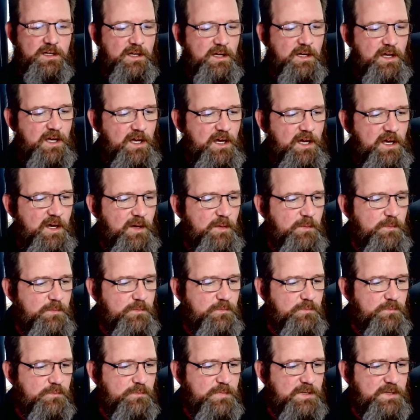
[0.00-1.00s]
But
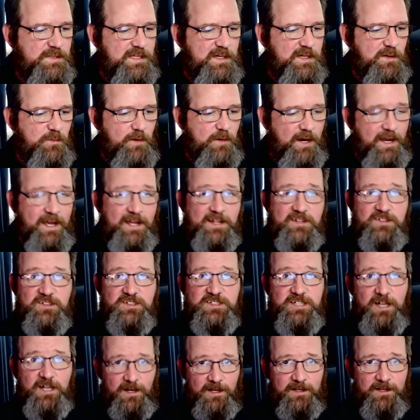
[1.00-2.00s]
they weigh a
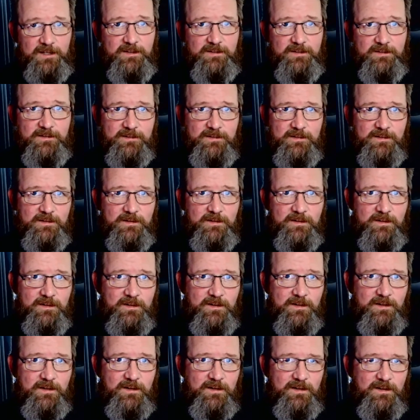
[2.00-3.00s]
ton.
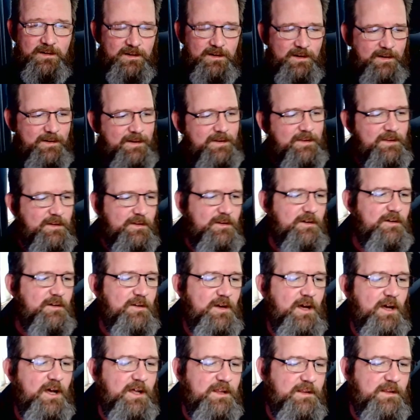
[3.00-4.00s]
I mean, they're
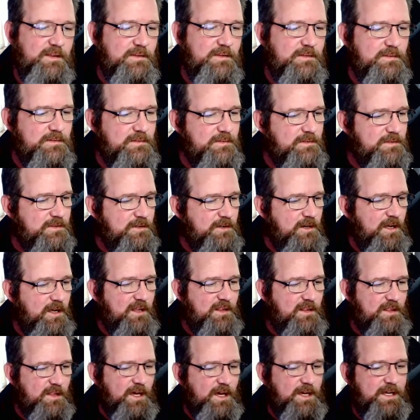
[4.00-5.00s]
not
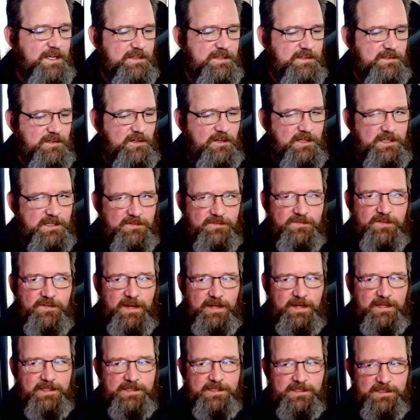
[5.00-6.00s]
light on the
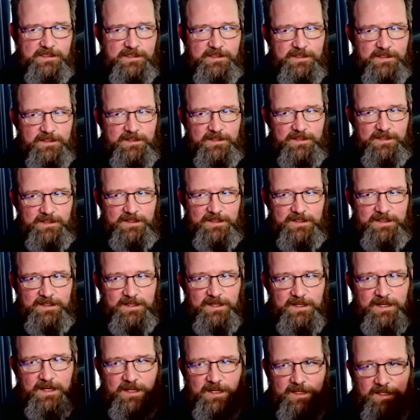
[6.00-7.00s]
face.
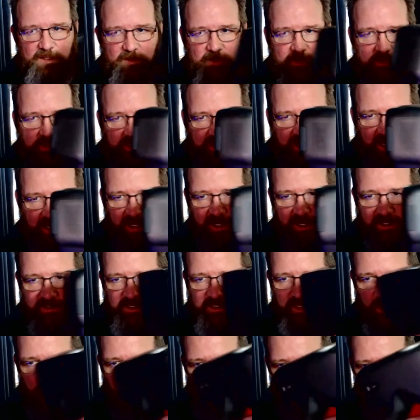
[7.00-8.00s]
And you can kind of
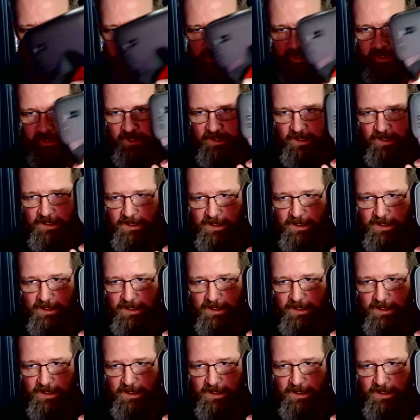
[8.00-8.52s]
tell why.